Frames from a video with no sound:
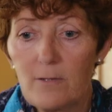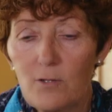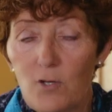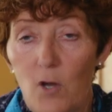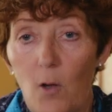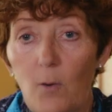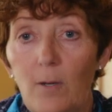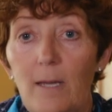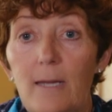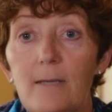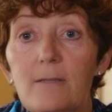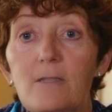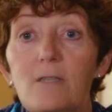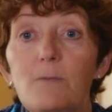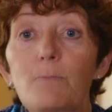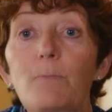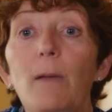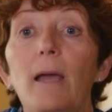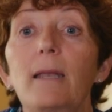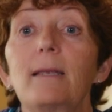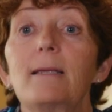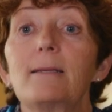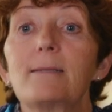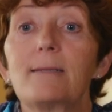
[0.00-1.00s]
Tony has
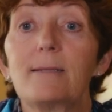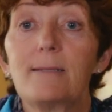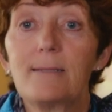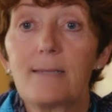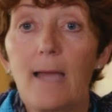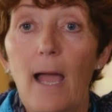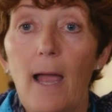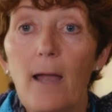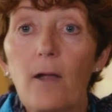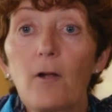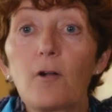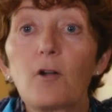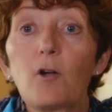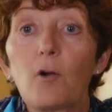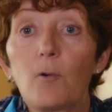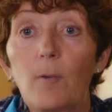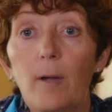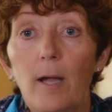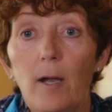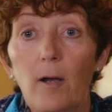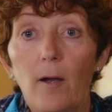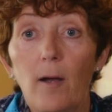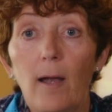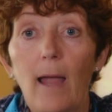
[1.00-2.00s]
spent his entire
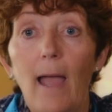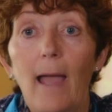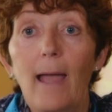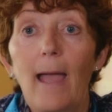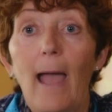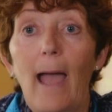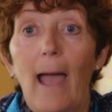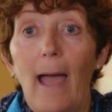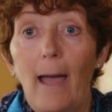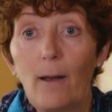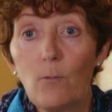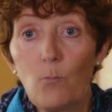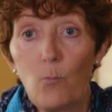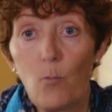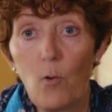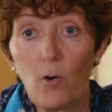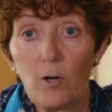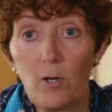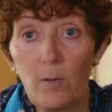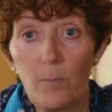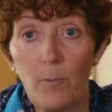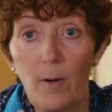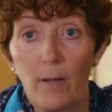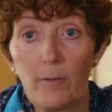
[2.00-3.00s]
career at
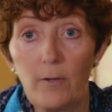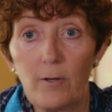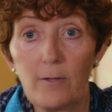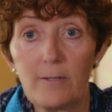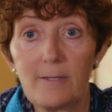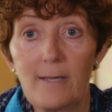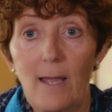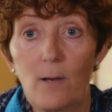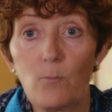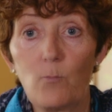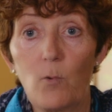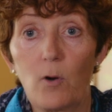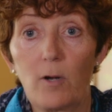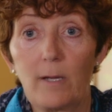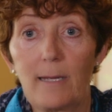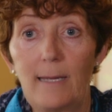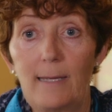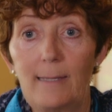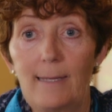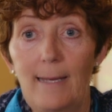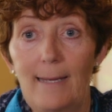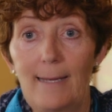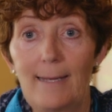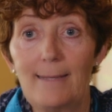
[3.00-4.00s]
Warner Brothers and
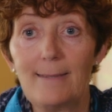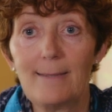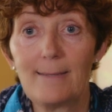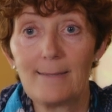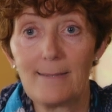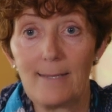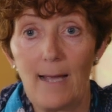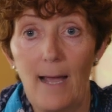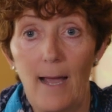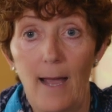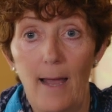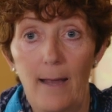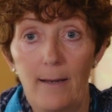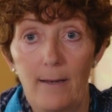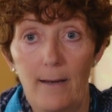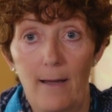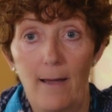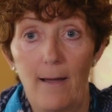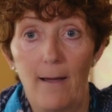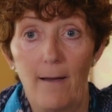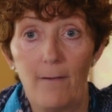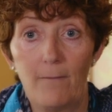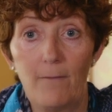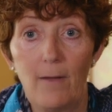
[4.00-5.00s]
working inside
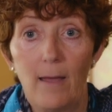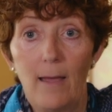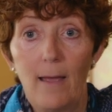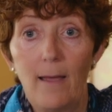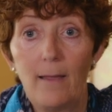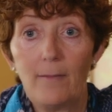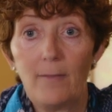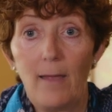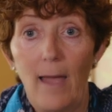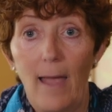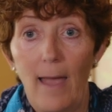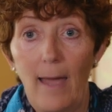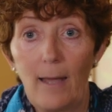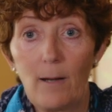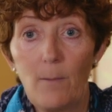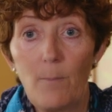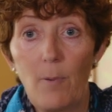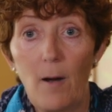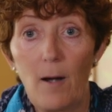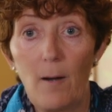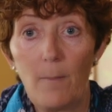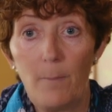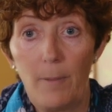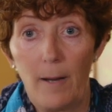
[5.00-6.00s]
of the
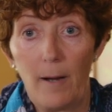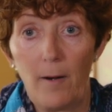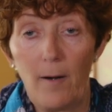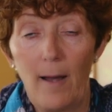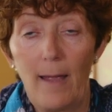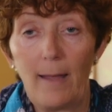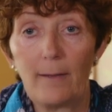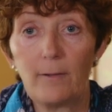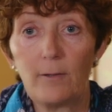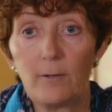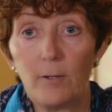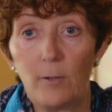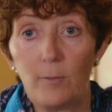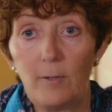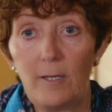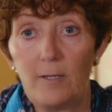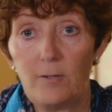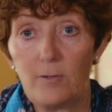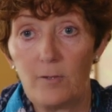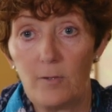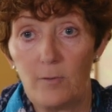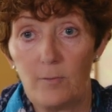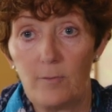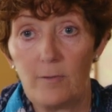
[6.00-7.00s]
Hanna-Barbera and
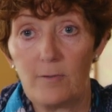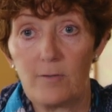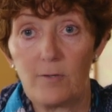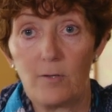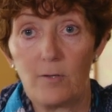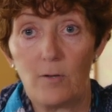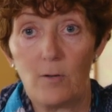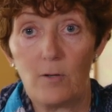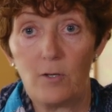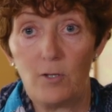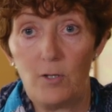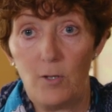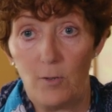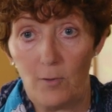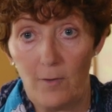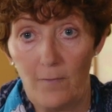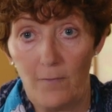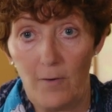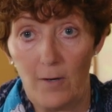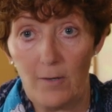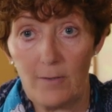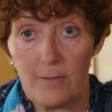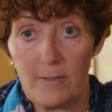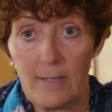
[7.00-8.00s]
Looney Tunes
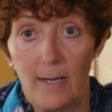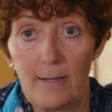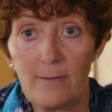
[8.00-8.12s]
universe.